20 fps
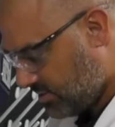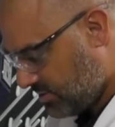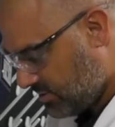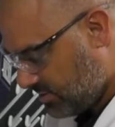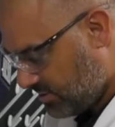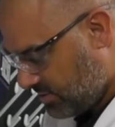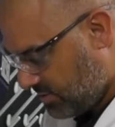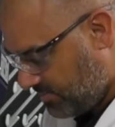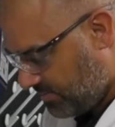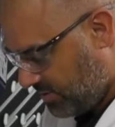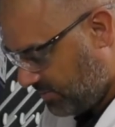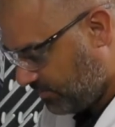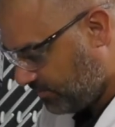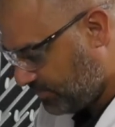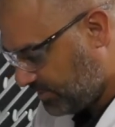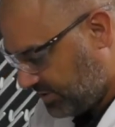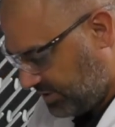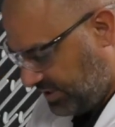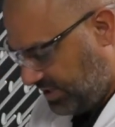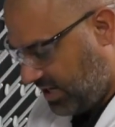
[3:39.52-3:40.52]
I'm gonna
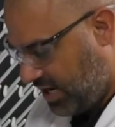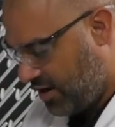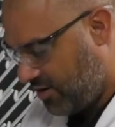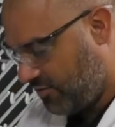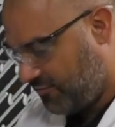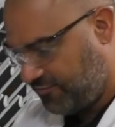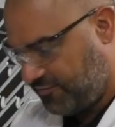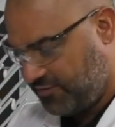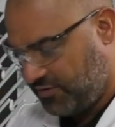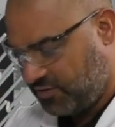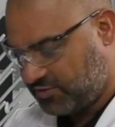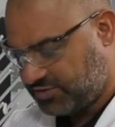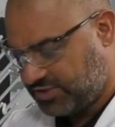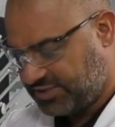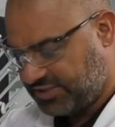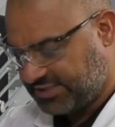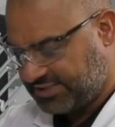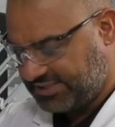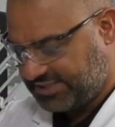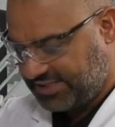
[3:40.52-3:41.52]
see how it feels
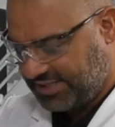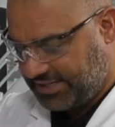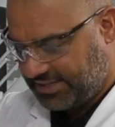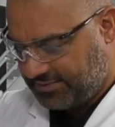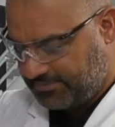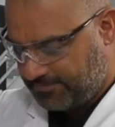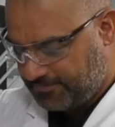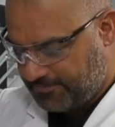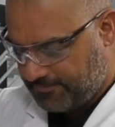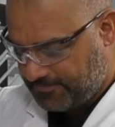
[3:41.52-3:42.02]
on the skin.